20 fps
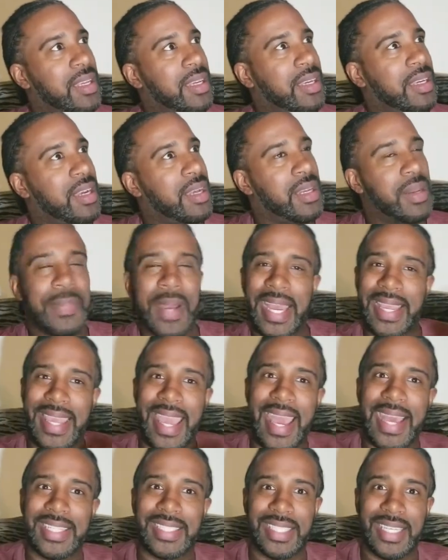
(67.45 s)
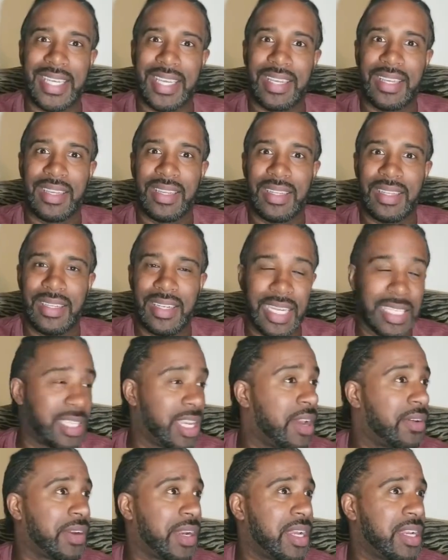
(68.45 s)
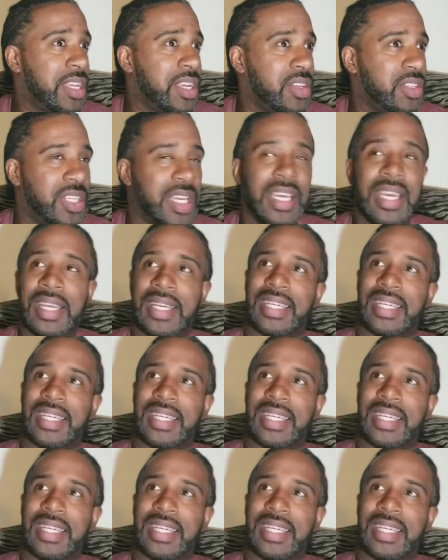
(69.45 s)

Come to My Kasi. That's how we're gonna use it.